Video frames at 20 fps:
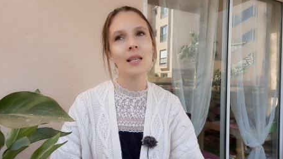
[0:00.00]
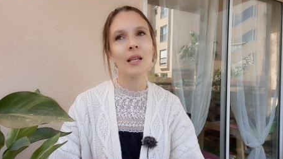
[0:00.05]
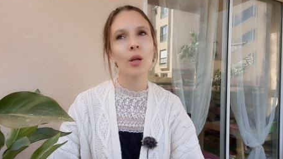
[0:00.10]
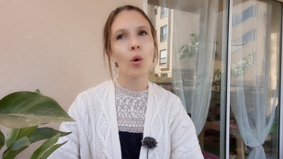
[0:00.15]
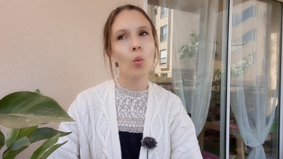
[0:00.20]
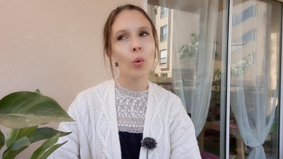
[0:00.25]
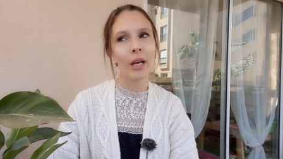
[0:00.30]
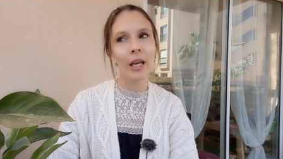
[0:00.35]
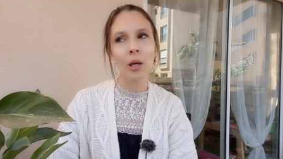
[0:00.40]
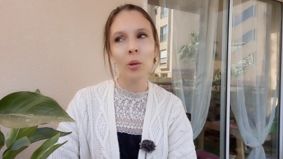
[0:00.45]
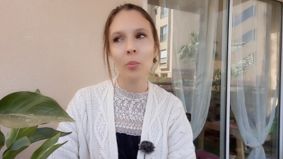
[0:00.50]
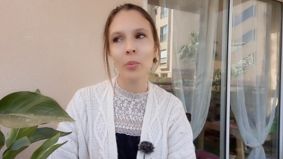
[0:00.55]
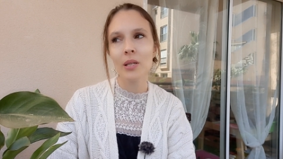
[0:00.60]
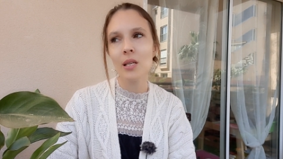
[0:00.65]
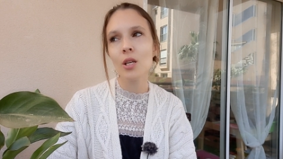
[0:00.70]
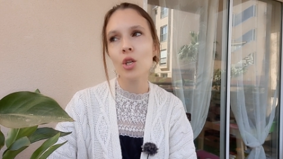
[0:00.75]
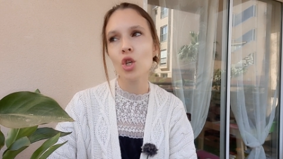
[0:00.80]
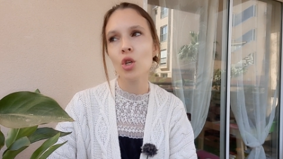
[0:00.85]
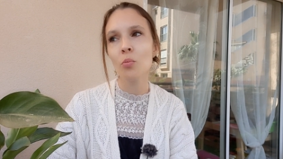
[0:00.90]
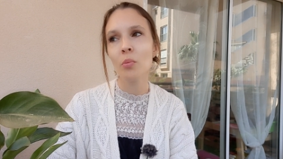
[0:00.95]
in a winning
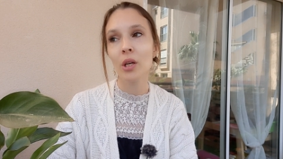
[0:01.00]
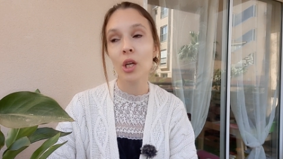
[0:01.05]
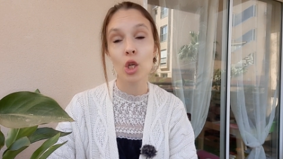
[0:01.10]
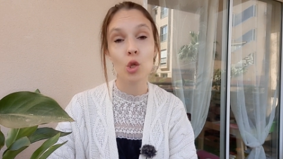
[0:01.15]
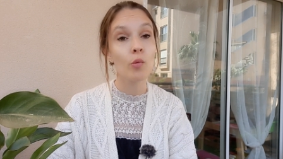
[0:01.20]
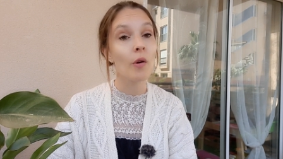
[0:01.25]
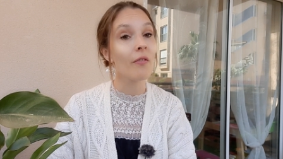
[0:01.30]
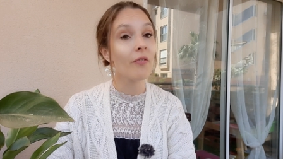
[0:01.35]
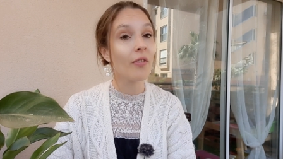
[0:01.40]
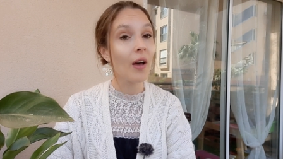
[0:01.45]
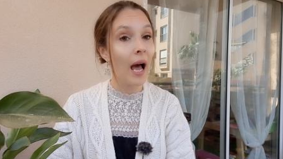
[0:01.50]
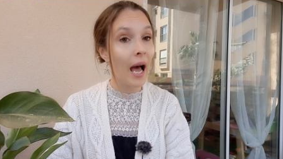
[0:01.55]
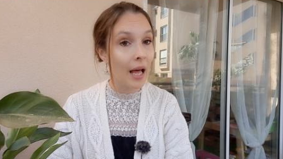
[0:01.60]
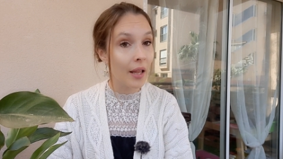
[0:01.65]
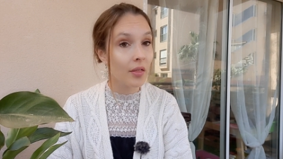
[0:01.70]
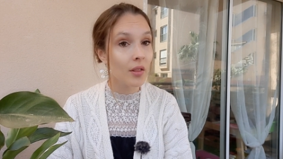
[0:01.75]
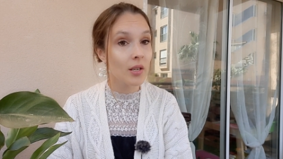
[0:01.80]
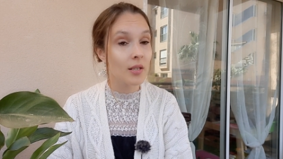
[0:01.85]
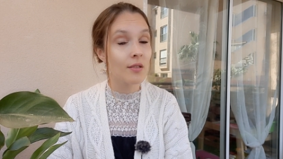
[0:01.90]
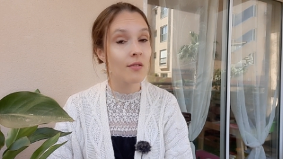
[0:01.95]
position, because we've
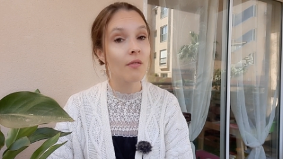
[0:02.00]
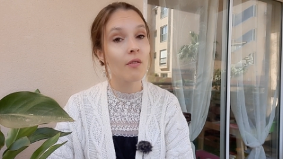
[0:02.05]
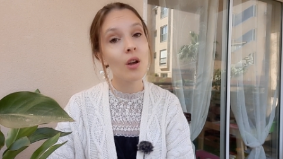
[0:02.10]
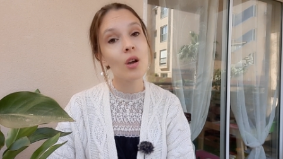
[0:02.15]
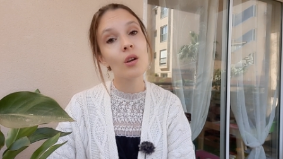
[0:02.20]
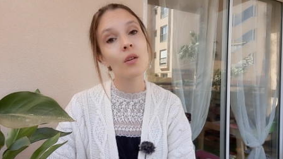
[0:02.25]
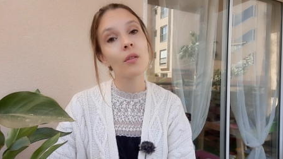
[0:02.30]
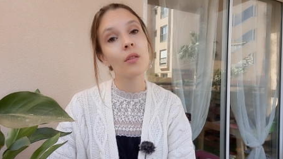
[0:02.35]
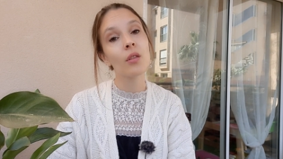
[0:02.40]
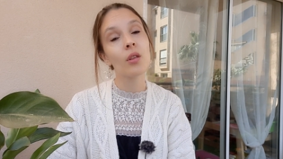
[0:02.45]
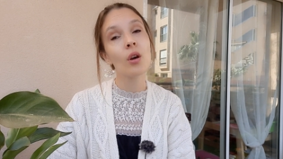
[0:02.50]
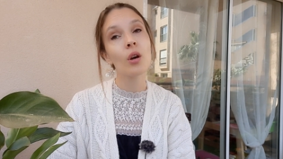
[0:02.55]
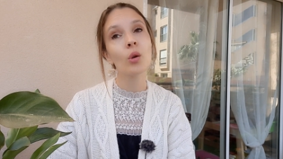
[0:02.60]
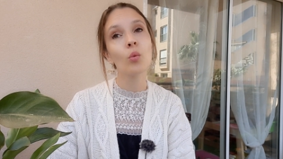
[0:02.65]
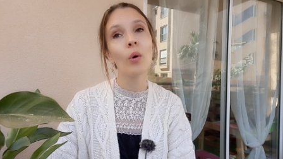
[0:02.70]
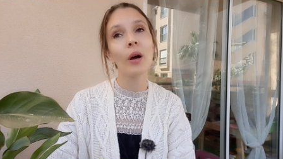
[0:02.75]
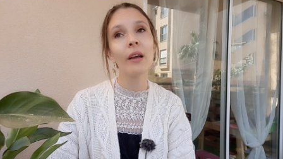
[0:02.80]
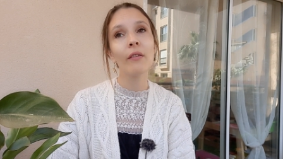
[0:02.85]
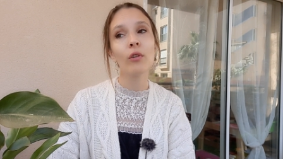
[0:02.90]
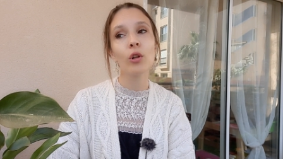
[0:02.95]
had this third
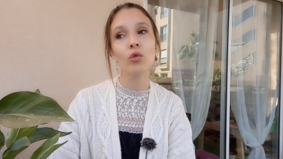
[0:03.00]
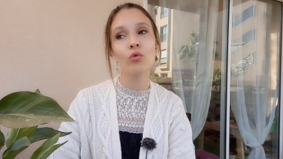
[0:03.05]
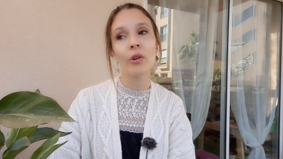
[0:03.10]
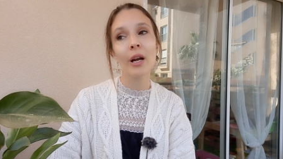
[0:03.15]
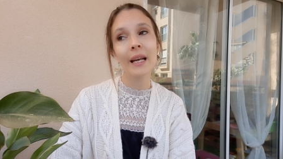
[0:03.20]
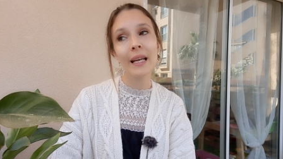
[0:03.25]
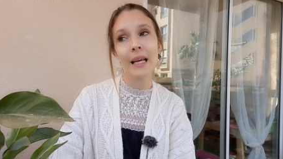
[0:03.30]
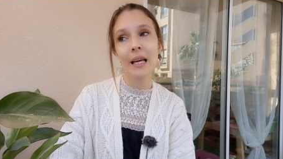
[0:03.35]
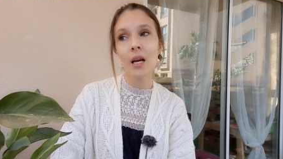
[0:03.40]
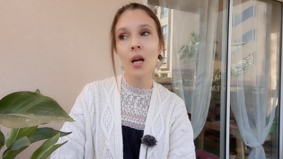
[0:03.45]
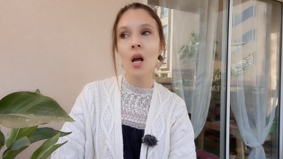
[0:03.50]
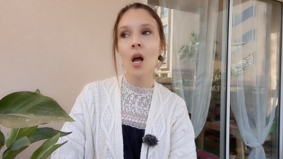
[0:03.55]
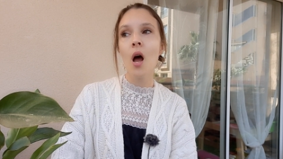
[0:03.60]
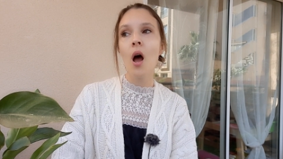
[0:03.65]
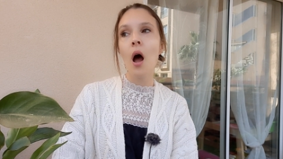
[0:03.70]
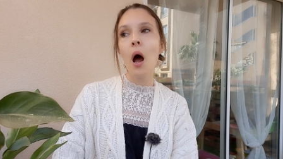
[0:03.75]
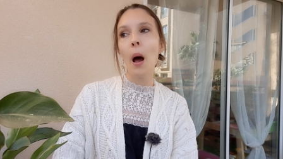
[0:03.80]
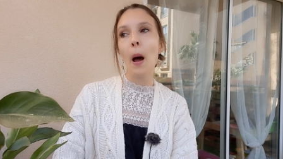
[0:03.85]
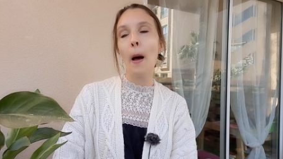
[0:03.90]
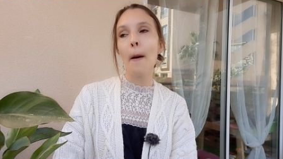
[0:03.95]
wave already.
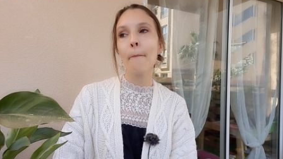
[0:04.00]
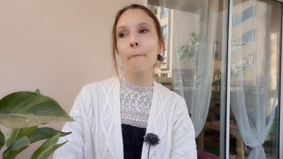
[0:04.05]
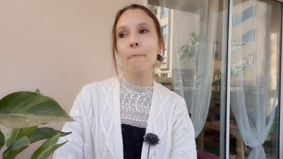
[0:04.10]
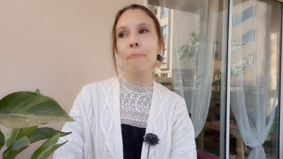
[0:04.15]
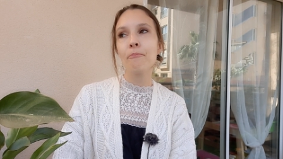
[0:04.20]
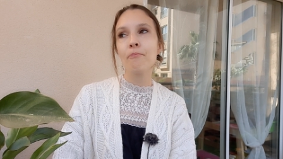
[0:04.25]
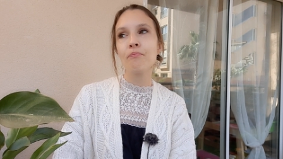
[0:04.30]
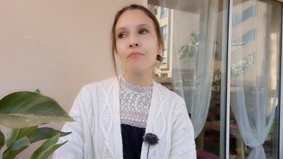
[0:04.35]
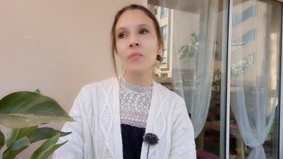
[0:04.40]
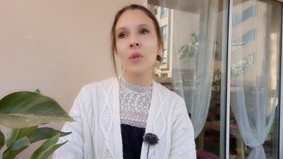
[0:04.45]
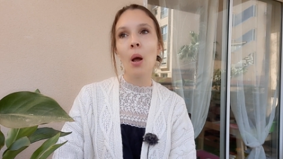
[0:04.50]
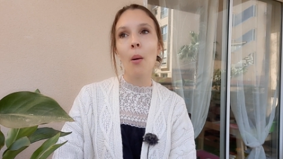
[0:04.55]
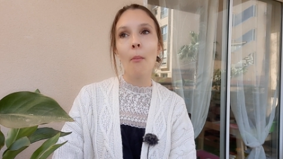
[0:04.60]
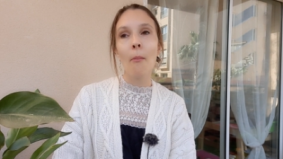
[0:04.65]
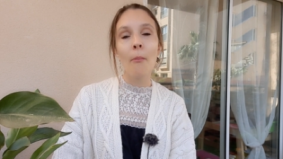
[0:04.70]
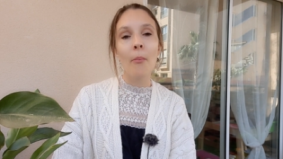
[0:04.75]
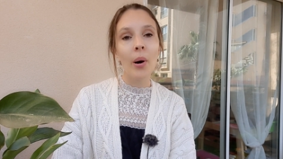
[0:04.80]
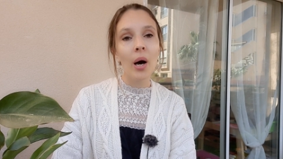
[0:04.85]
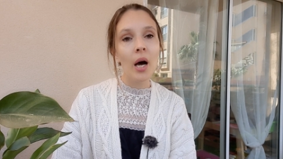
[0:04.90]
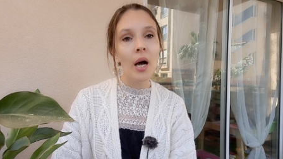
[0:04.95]

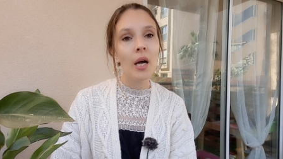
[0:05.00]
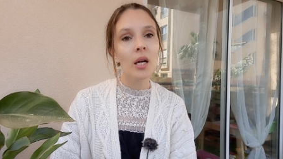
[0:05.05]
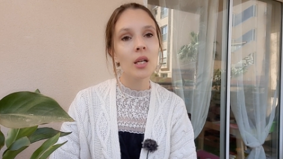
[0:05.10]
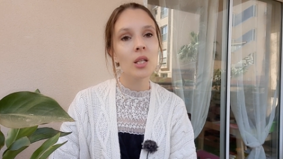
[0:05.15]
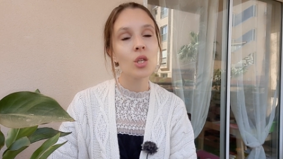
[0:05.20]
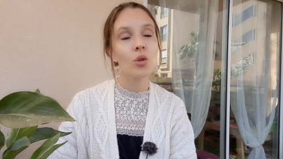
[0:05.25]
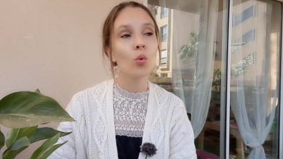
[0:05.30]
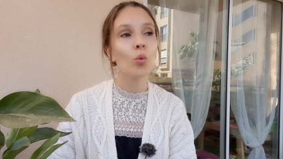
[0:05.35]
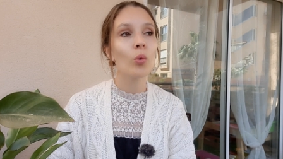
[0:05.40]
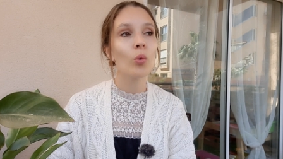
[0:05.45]
But